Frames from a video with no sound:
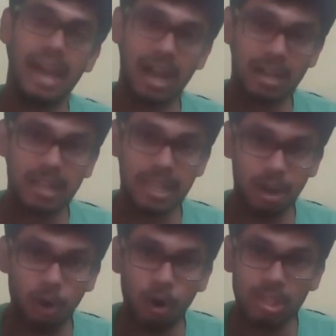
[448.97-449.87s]
I
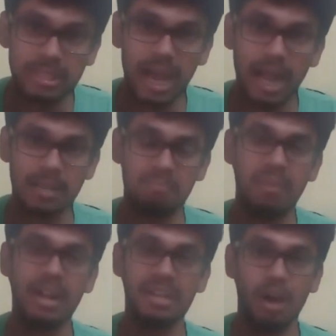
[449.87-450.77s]
agree all
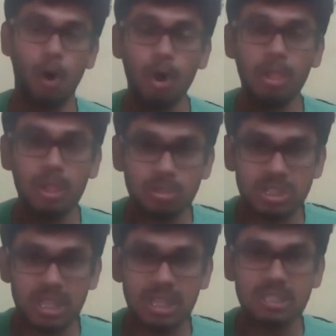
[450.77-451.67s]
that, but
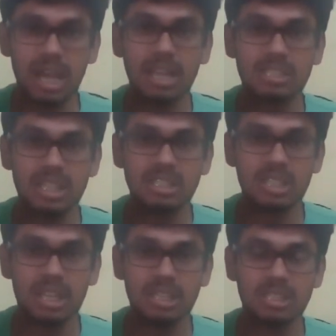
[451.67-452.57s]
all those
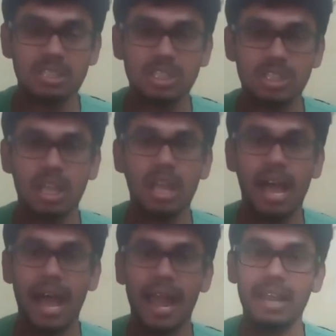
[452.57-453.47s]
things are just
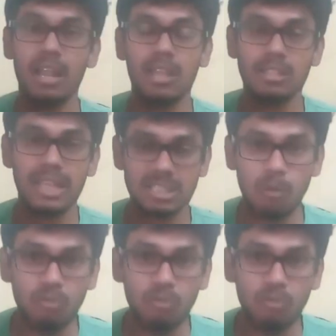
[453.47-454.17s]
reasons. There's